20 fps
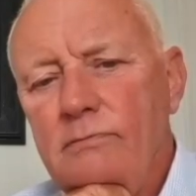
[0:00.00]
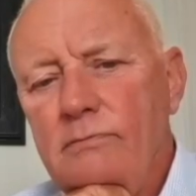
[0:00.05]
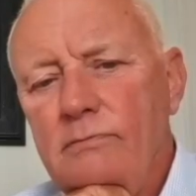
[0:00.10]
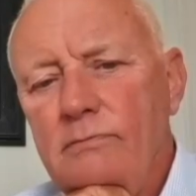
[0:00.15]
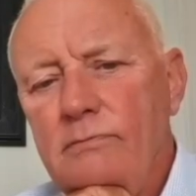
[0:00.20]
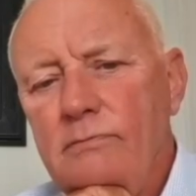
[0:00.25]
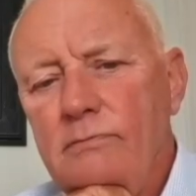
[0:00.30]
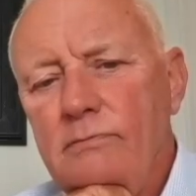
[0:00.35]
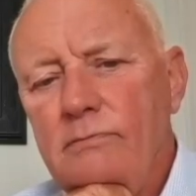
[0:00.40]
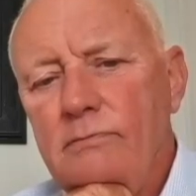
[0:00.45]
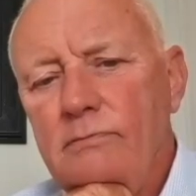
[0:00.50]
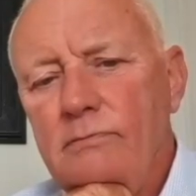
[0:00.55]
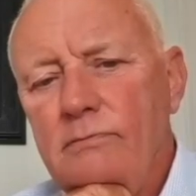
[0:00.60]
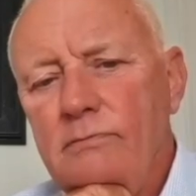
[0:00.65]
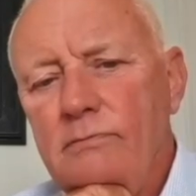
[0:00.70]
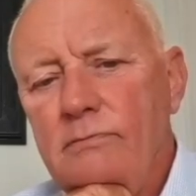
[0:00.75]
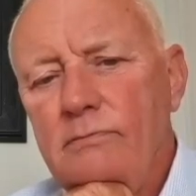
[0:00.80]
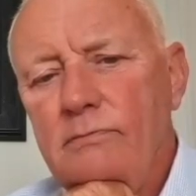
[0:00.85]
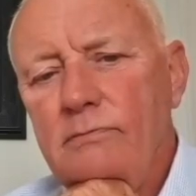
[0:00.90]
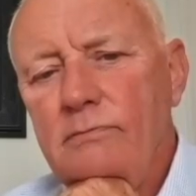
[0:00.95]

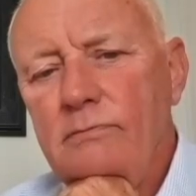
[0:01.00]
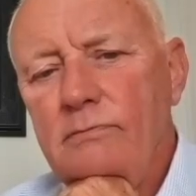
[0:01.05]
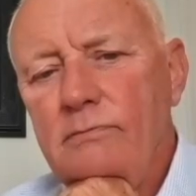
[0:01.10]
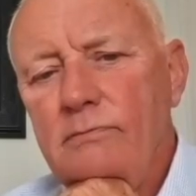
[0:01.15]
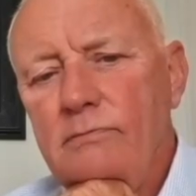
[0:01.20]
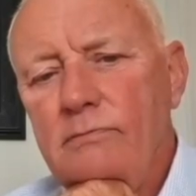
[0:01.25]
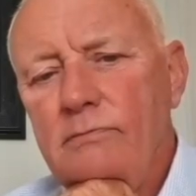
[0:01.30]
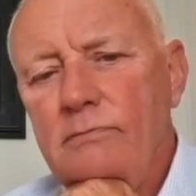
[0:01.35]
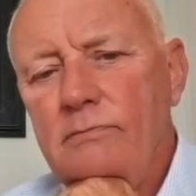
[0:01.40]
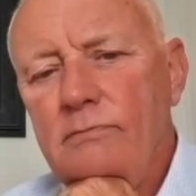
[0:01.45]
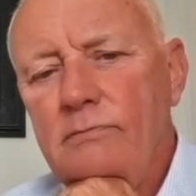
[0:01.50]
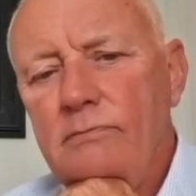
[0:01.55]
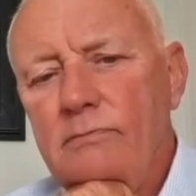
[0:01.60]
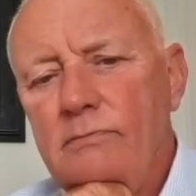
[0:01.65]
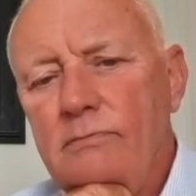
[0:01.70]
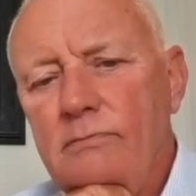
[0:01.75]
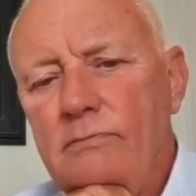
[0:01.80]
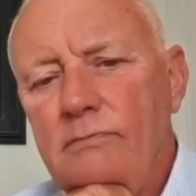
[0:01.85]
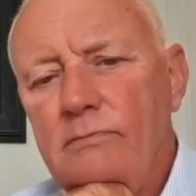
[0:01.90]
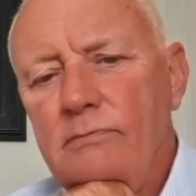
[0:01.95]

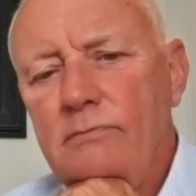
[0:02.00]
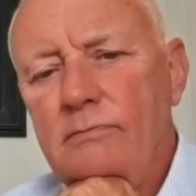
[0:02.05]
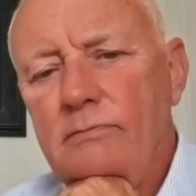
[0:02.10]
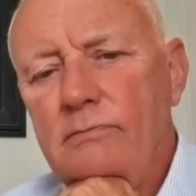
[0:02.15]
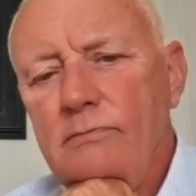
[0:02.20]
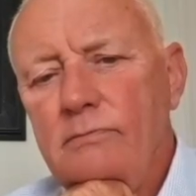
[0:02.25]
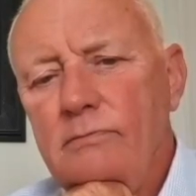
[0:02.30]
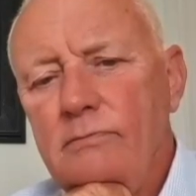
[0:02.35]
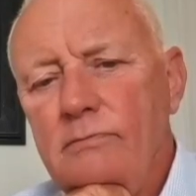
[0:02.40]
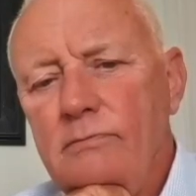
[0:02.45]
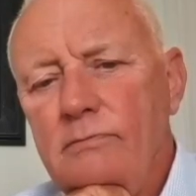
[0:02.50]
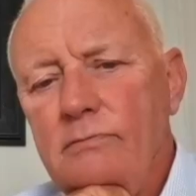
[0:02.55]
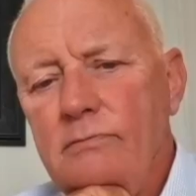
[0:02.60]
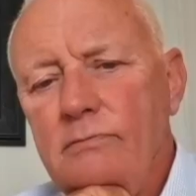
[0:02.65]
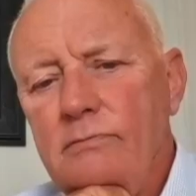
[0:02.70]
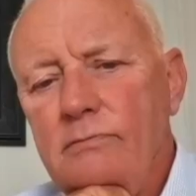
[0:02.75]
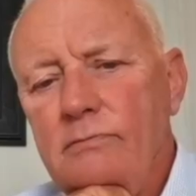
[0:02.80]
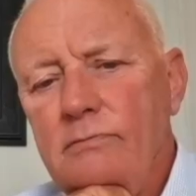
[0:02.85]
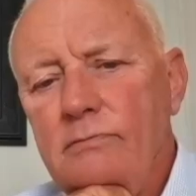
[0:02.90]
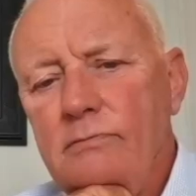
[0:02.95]

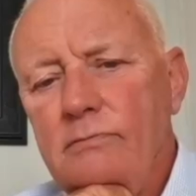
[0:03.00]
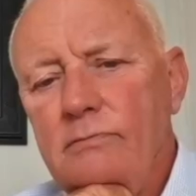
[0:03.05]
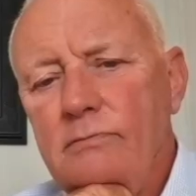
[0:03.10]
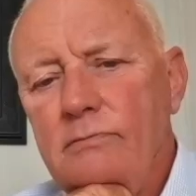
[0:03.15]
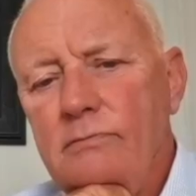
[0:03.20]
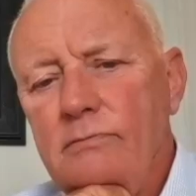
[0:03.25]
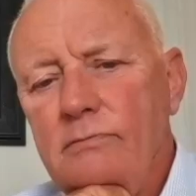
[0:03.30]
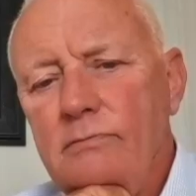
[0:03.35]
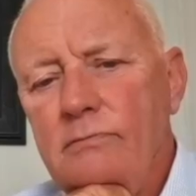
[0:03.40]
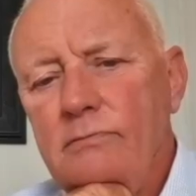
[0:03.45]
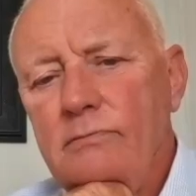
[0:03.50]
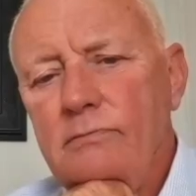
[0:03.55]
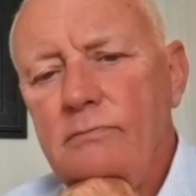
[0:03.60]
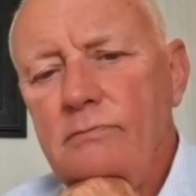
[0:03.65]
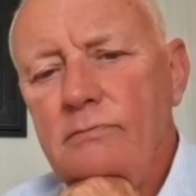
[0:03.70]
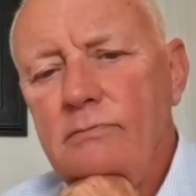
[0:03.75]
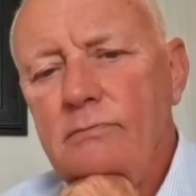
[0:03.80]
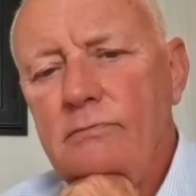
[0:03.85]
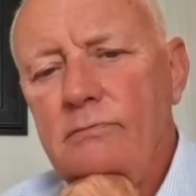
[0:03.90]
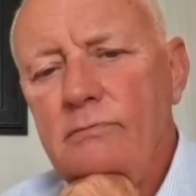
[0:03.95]

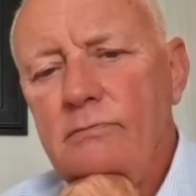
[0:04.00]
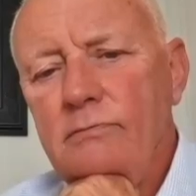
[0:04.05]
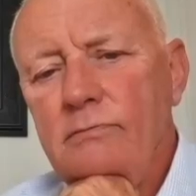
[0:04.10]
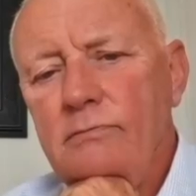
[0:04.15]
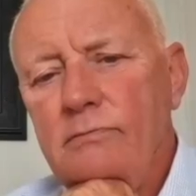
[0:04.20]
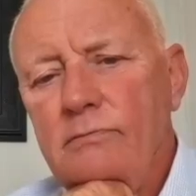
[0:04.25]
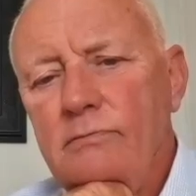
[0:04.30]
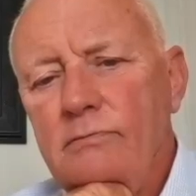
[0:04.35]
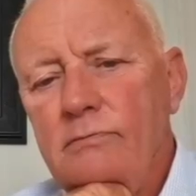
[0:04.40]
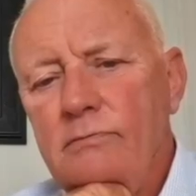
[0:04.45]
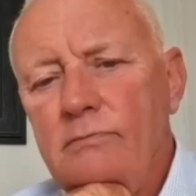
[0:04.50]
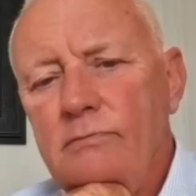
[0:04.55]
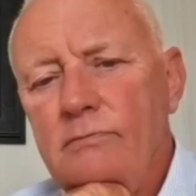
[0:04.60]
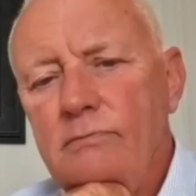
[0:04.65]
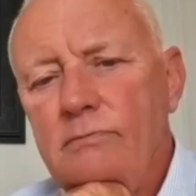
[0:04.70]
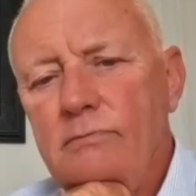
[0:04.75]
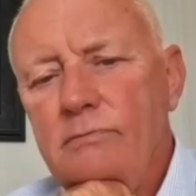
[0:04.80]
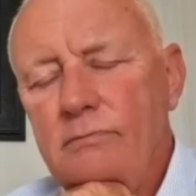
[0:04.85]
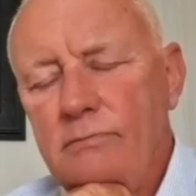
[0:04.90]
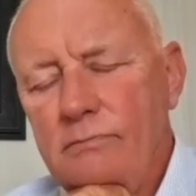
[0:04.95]

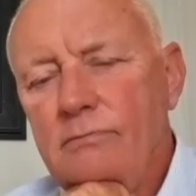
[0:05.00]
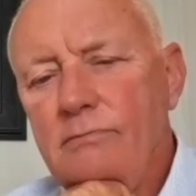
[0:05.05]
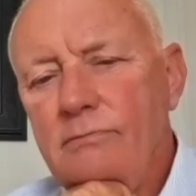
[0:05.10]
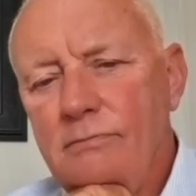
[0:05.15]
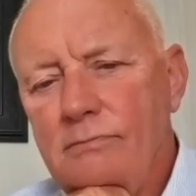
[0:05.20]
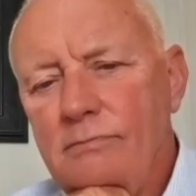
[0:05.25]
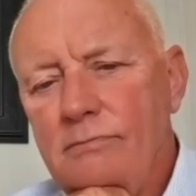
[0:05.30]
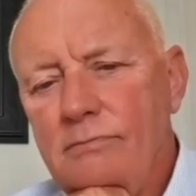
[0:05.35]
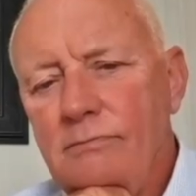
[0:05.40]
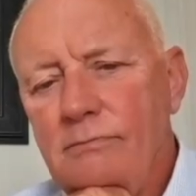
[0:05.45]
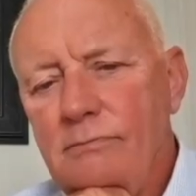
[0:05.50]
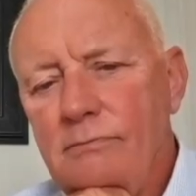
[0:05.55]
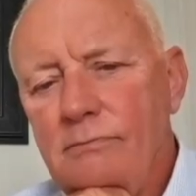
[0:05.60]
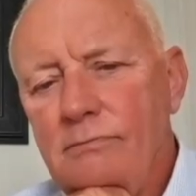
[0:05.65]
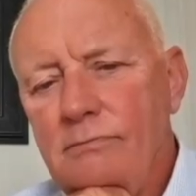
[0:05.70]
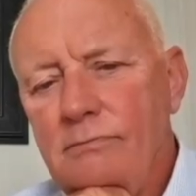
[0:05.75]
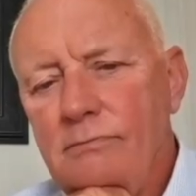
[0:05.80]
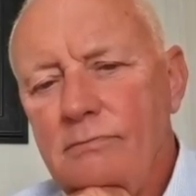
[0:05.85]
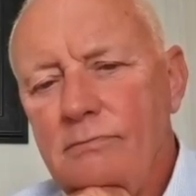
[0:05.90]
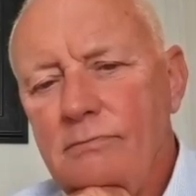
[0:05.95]

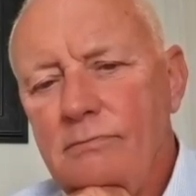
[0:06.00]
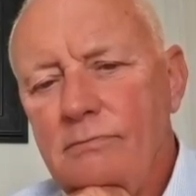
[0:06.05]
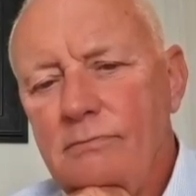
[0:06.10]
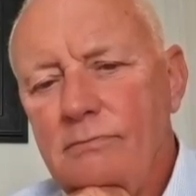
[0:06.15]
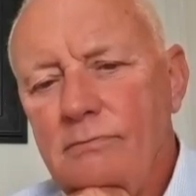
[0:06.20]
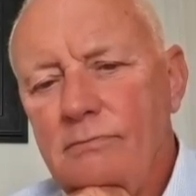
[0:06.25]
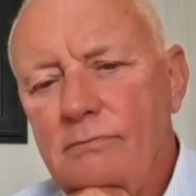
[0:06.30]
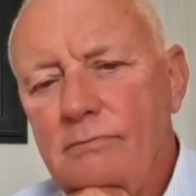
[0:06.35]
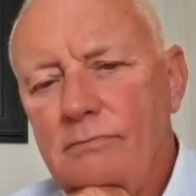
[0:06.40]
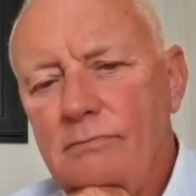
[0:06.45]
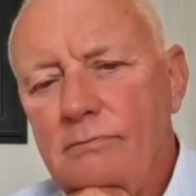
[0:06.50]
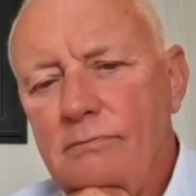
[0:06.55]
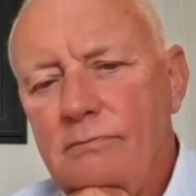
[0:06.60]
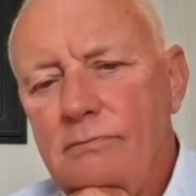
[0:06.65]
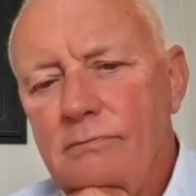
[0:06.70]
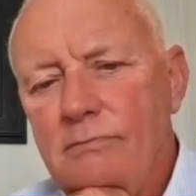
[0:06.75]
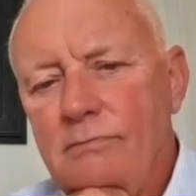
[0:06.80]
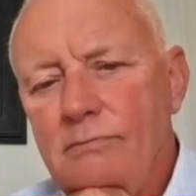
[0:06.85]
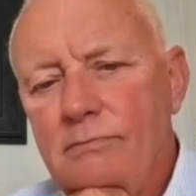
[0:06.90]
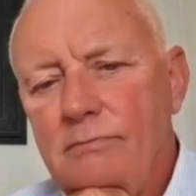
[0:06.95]

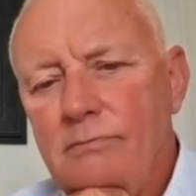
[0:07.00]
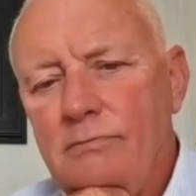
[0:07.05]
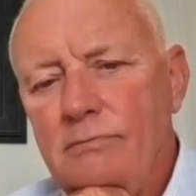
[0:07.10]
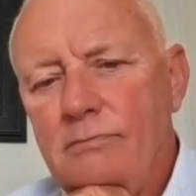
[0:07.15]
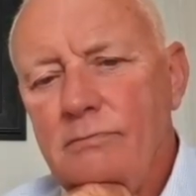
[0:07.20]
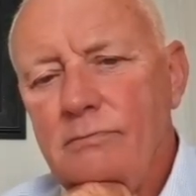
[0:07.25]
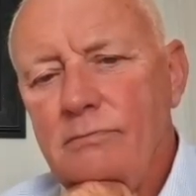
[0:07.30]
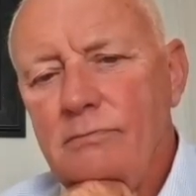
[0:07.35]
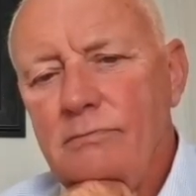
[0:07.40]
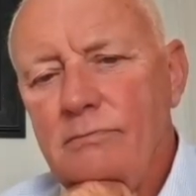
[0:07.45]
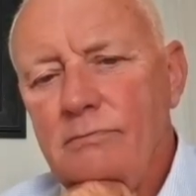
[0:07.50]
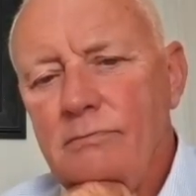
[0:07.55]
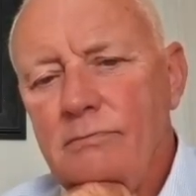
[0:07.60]
(silent)